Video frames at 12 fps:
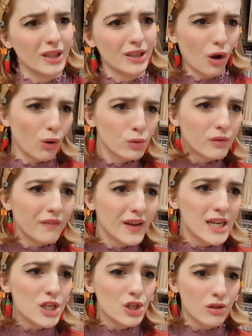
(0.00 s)

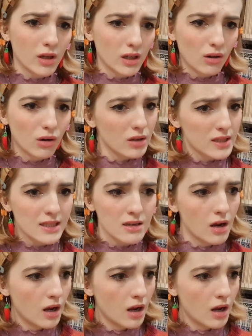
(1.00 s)
Goldfish that looks